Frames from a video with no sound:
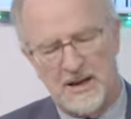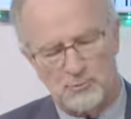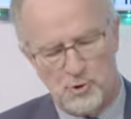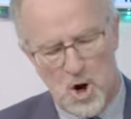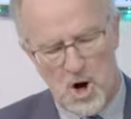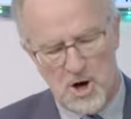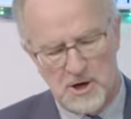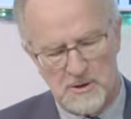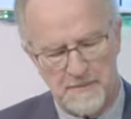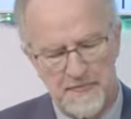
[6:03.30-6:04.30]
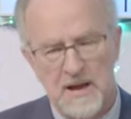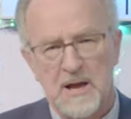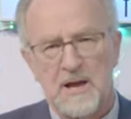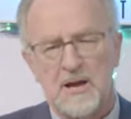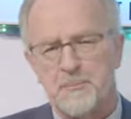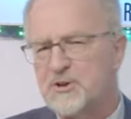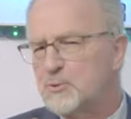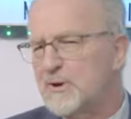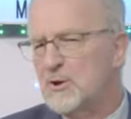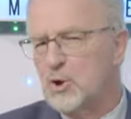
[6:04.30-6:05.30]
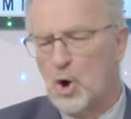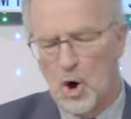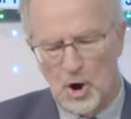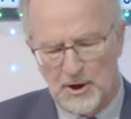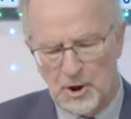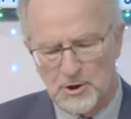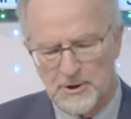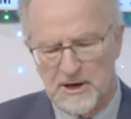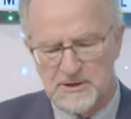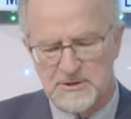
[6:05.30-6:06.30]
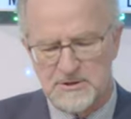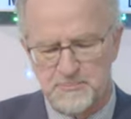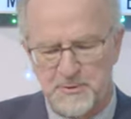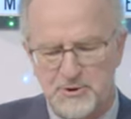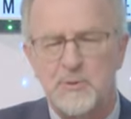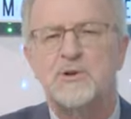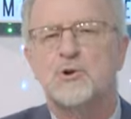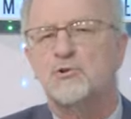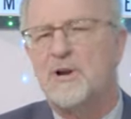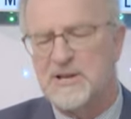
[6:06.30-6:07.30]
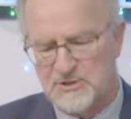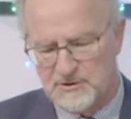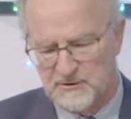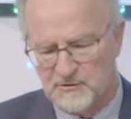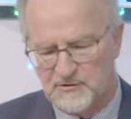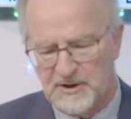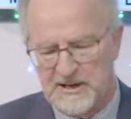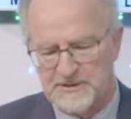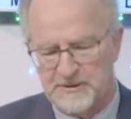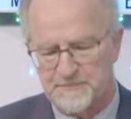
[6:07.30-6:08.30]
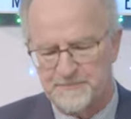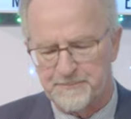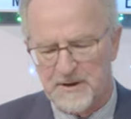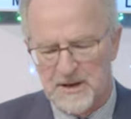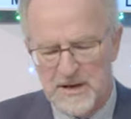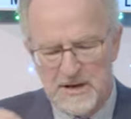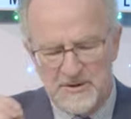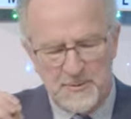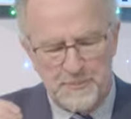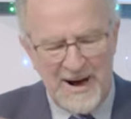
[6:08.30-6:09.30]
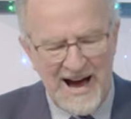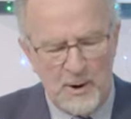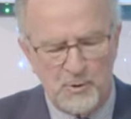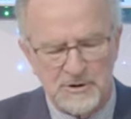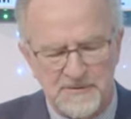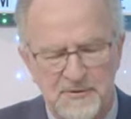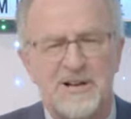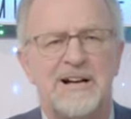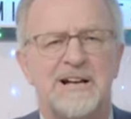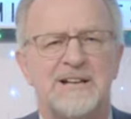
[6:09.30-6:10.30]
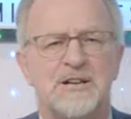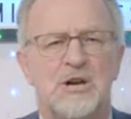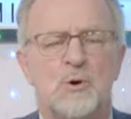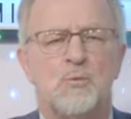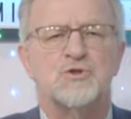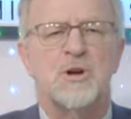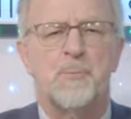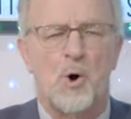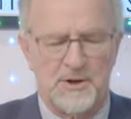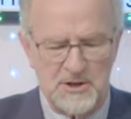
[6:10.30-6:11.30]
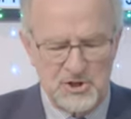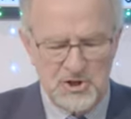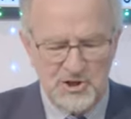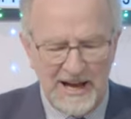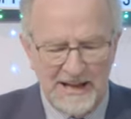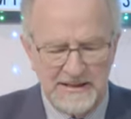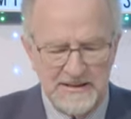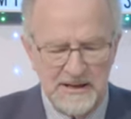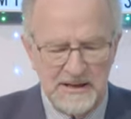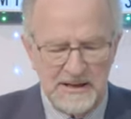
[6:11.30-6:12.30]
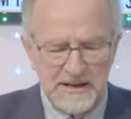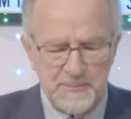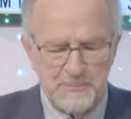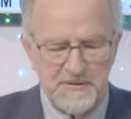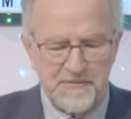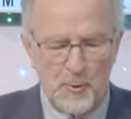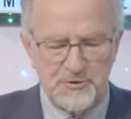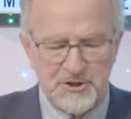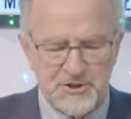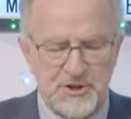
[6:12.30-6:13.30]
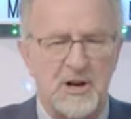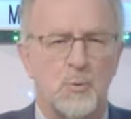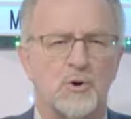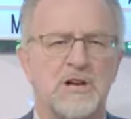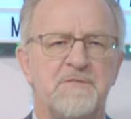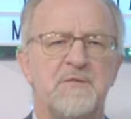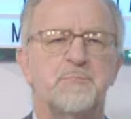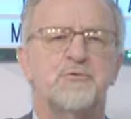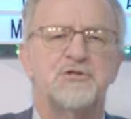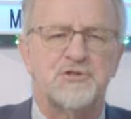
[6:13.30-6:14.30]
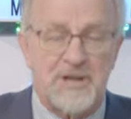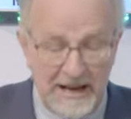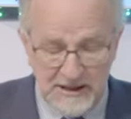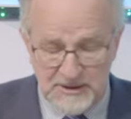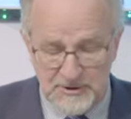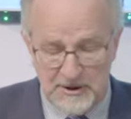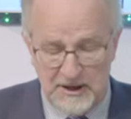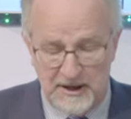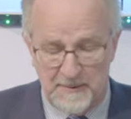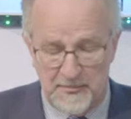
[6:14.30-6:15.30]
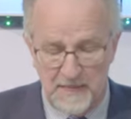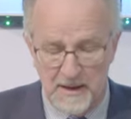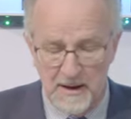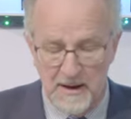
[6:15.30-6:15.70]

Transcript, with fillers: and wrong between law and grace, between Christ and Satan. The power of God was upon his son before the sick were even presented to him.